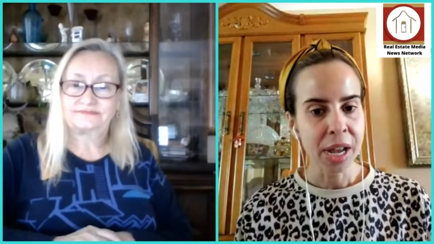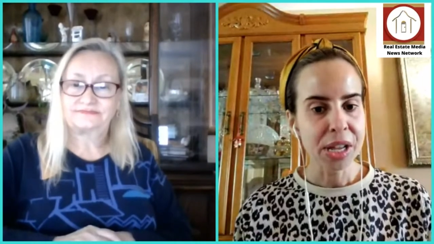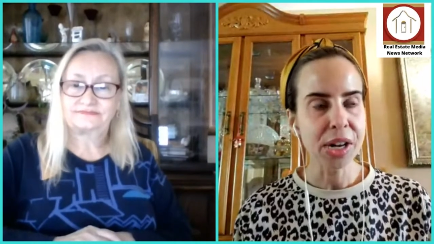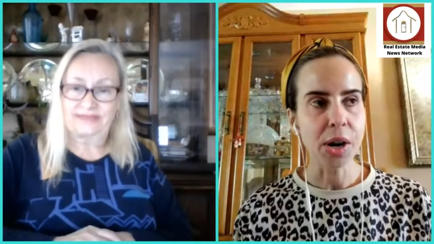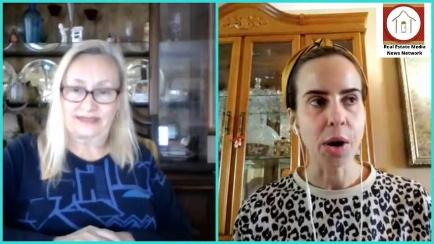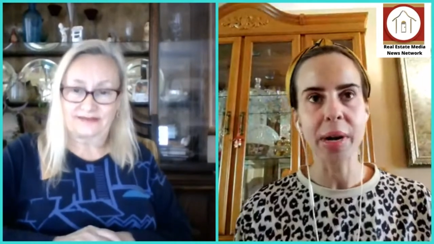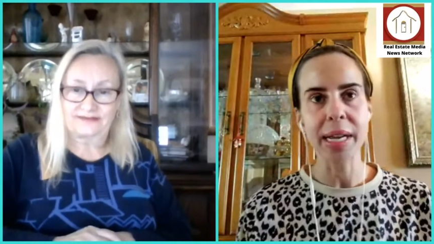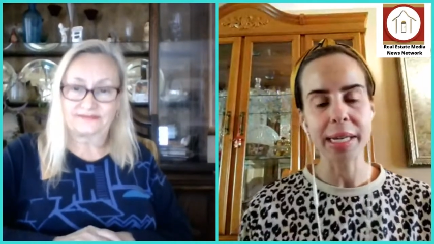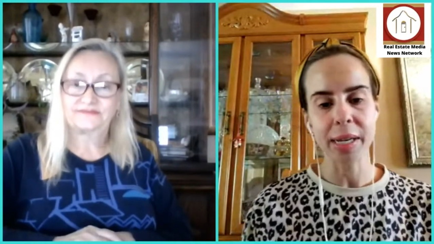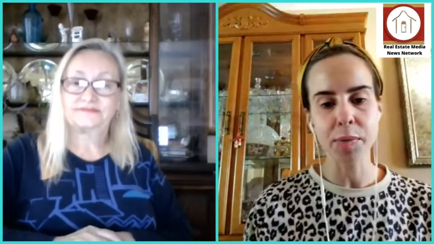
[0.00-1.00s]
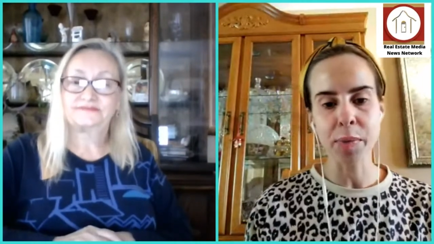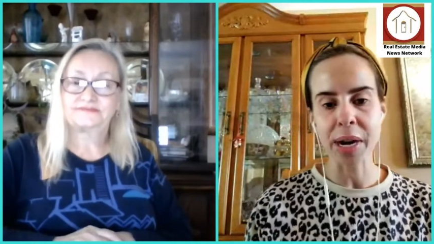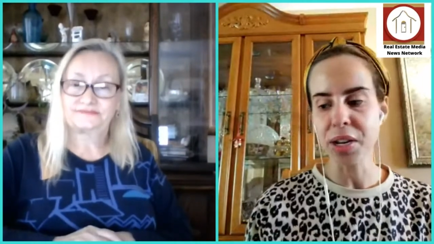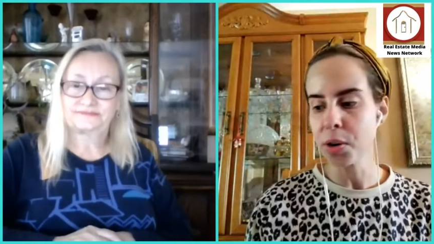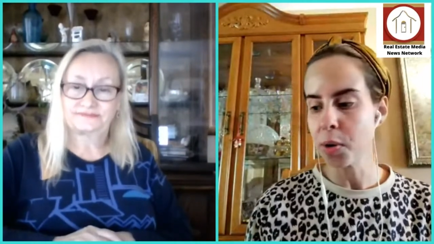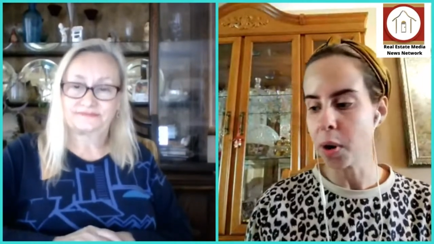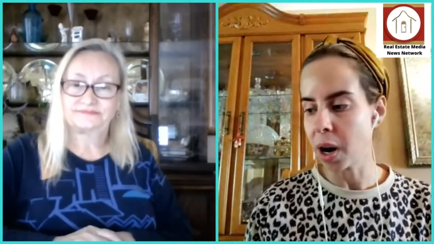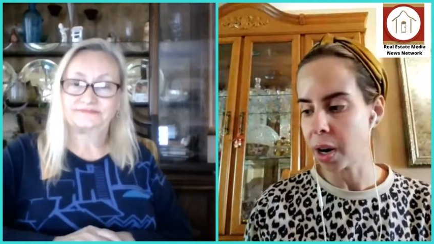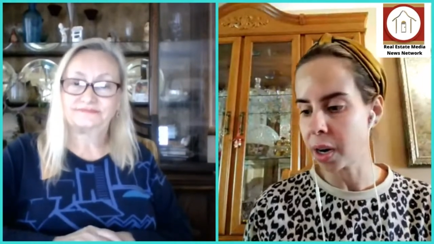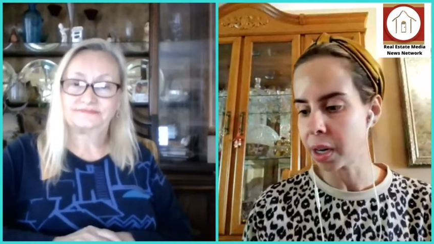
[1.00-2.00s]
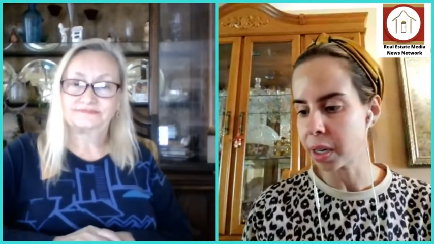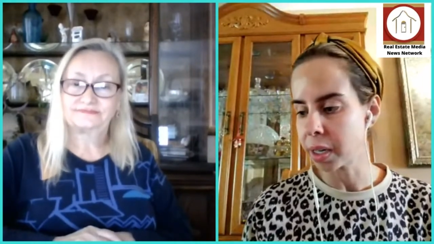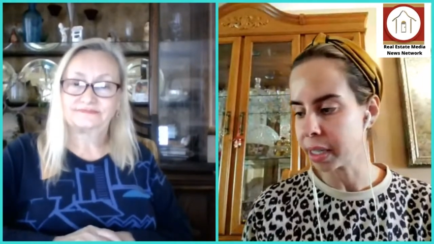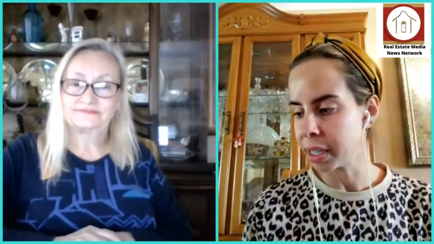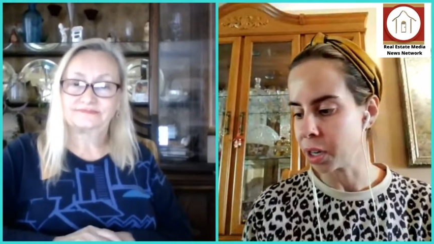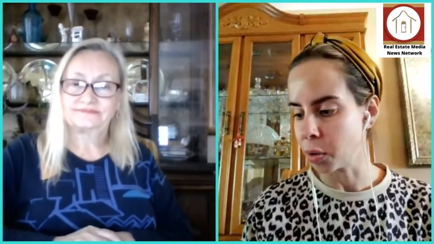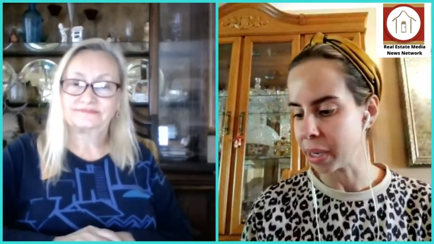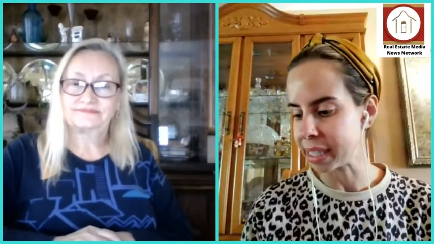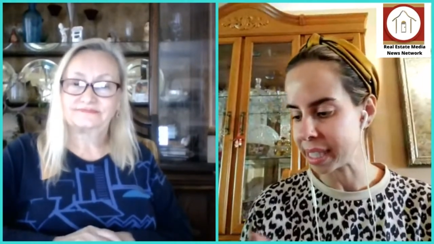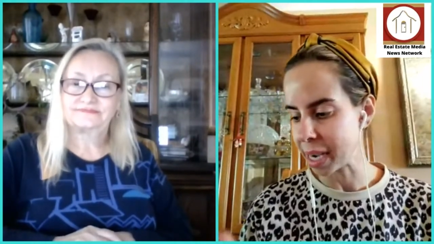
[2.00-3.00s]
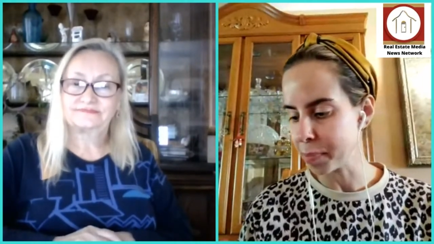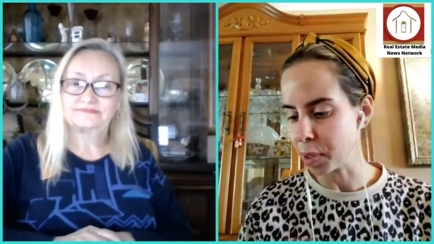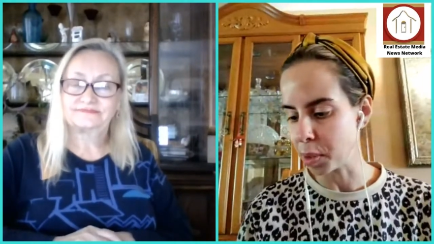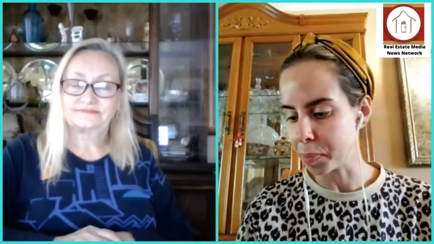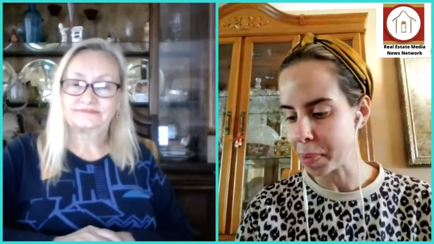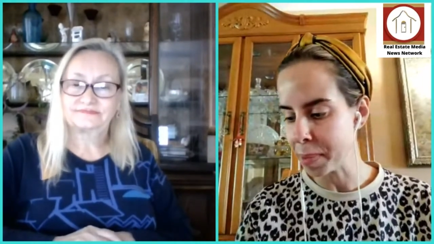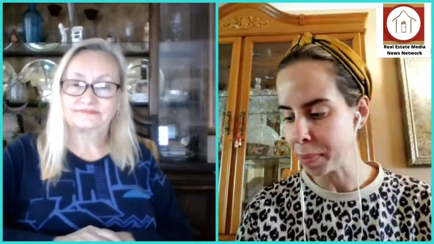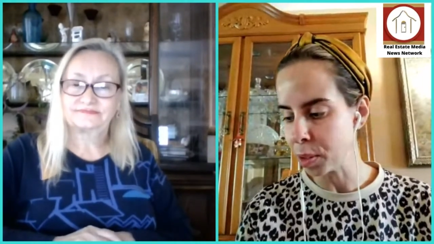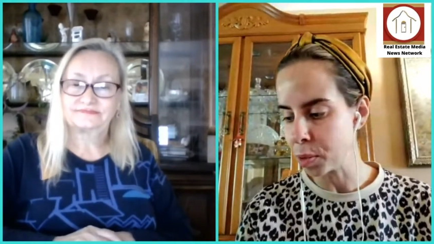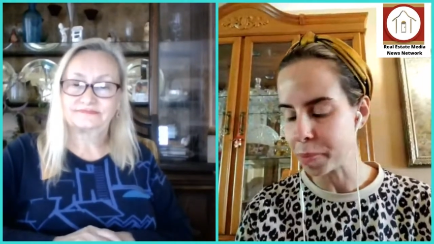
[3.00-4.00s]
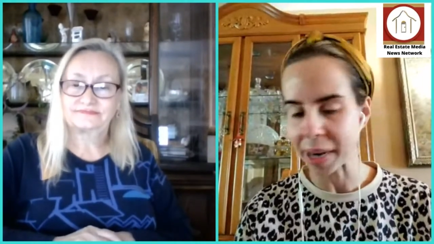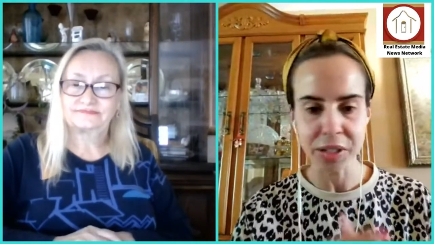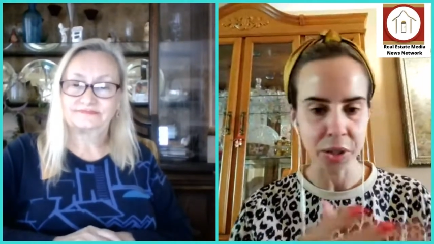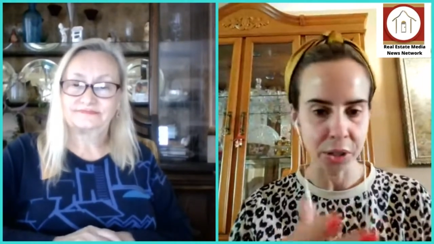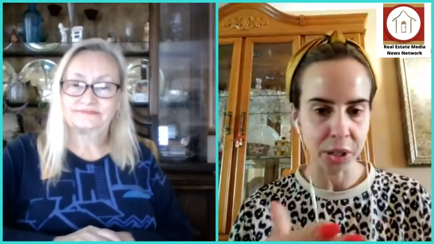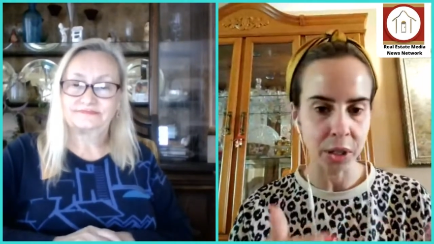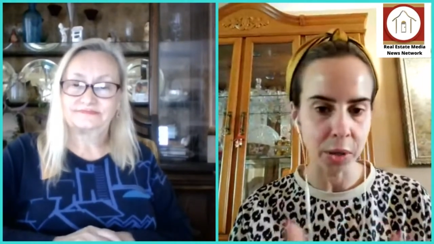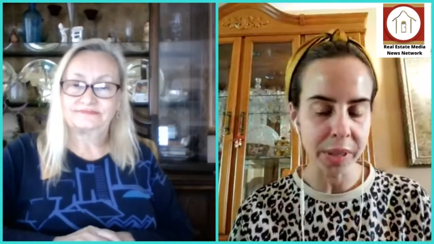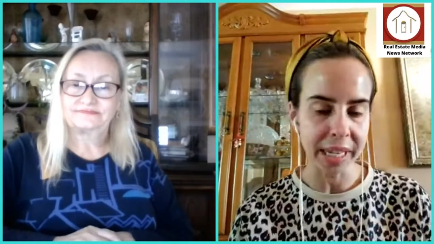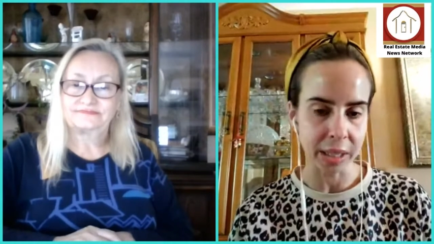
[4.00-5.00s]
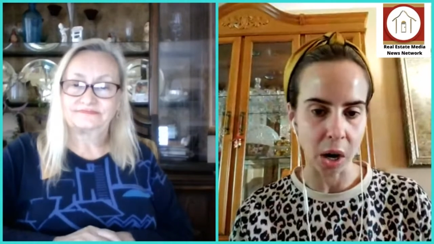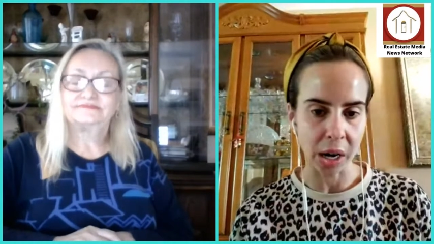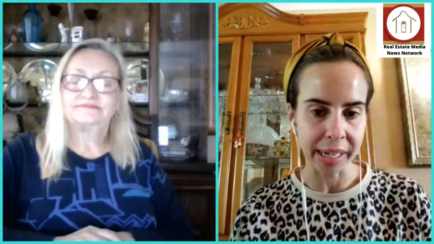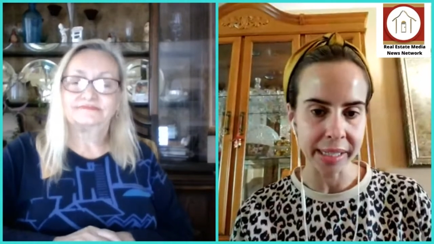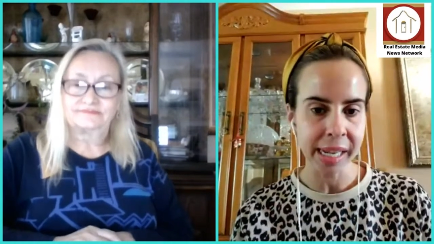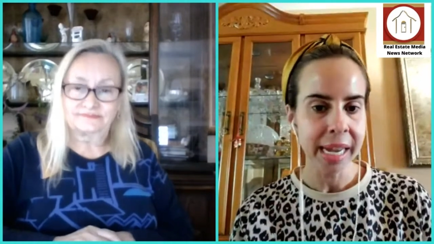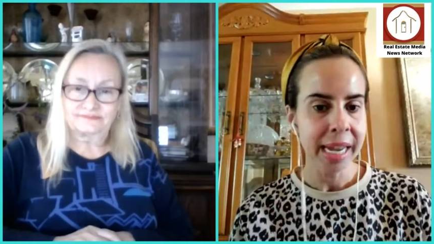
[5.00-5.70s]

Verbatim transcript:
Speaker 1: You know, when you are, you know, example, people who buy certain clothing lines,